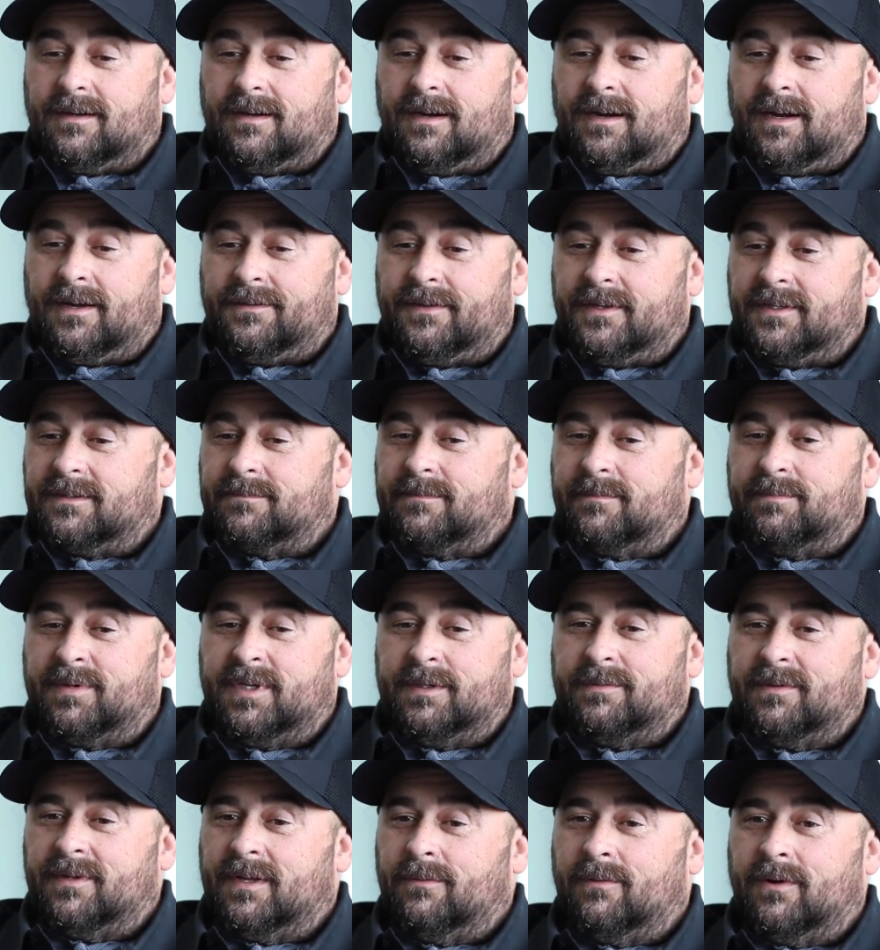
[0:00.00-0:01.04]
I think the
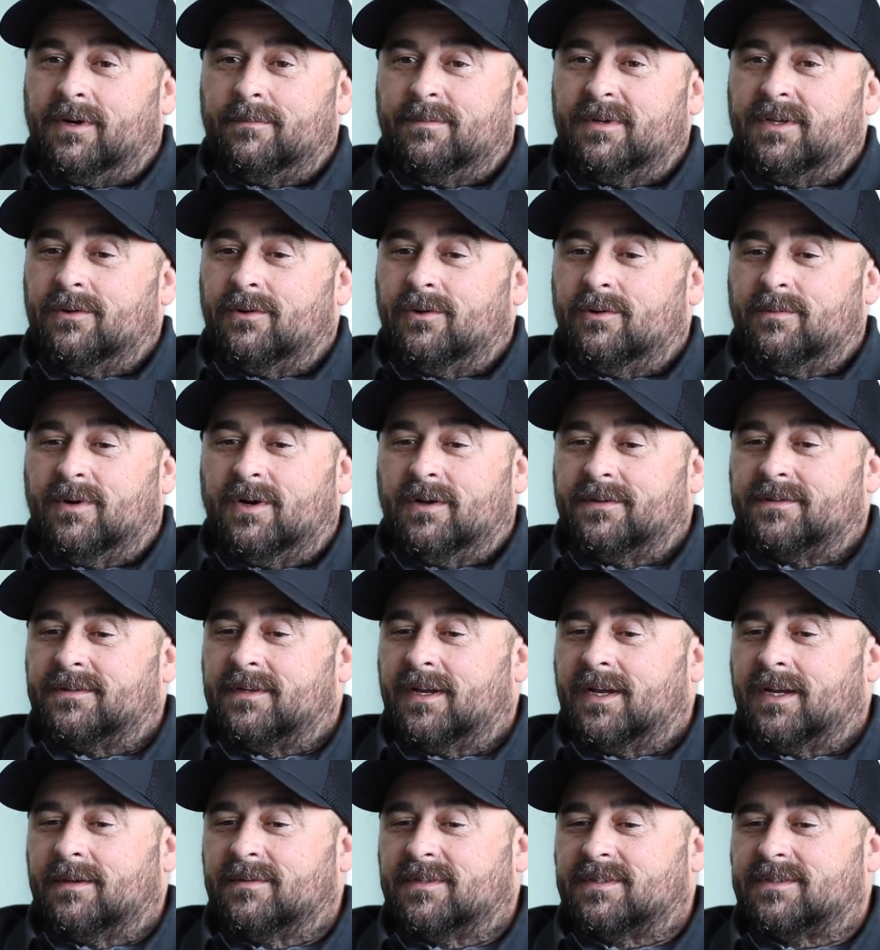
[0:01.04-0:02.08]
people that want to be home all the
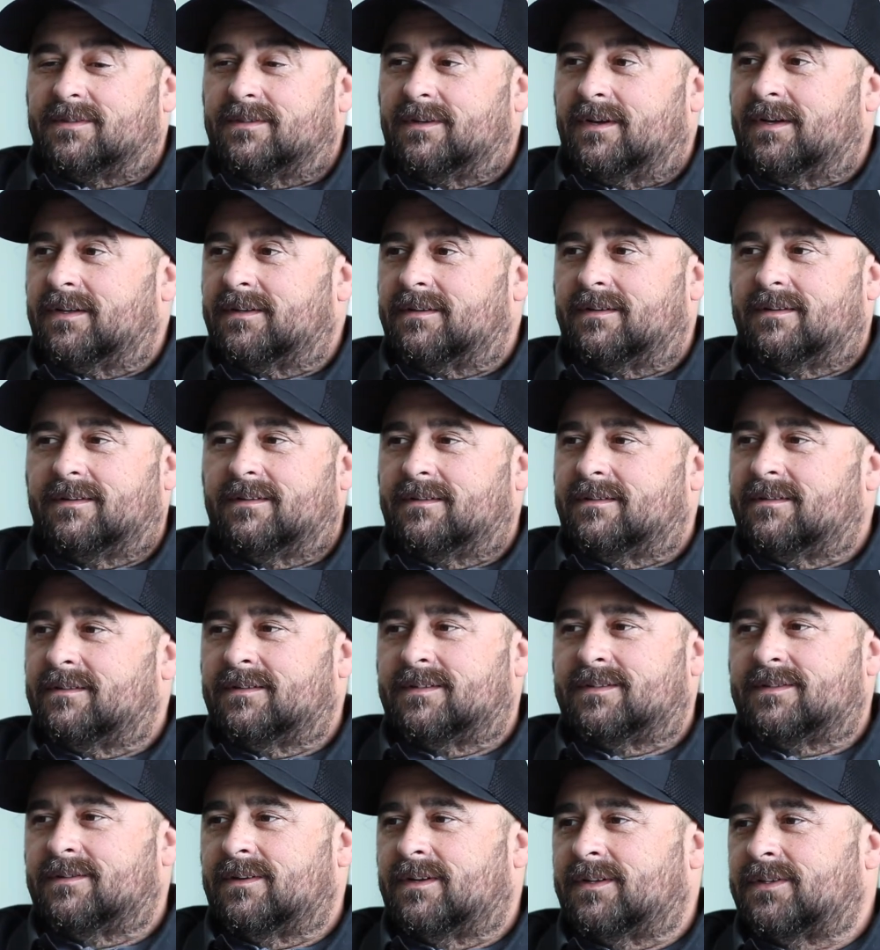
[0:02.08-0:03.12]
time, it's not
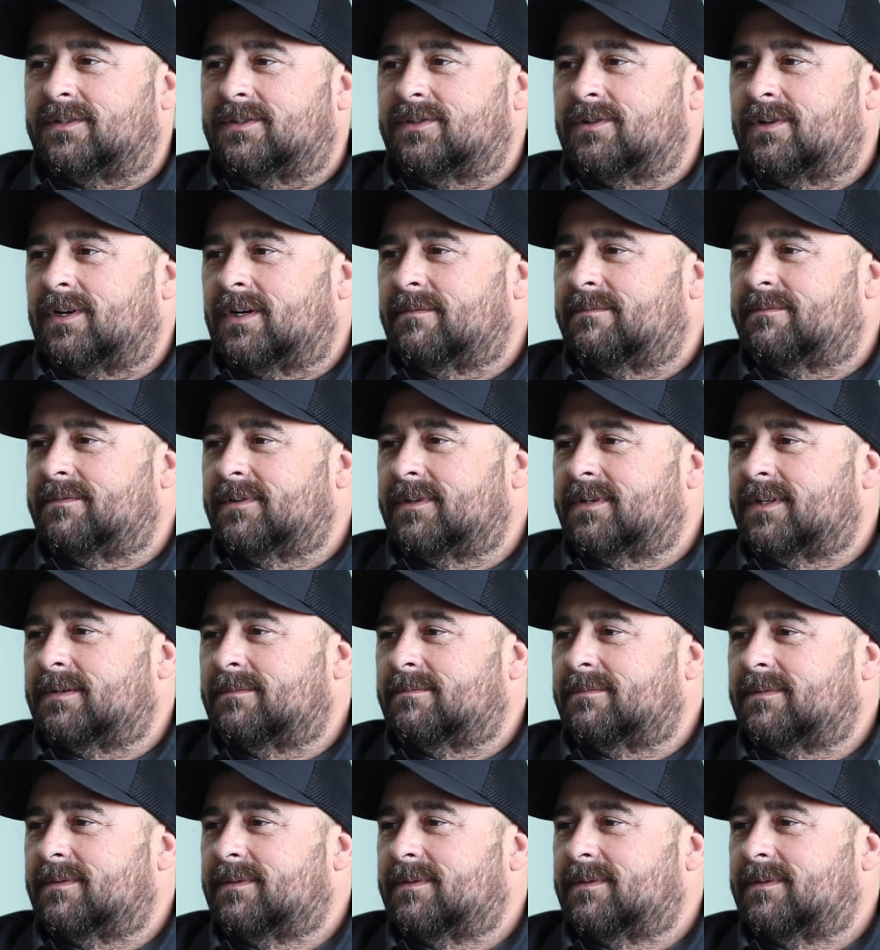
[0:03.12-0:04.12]
a job for them.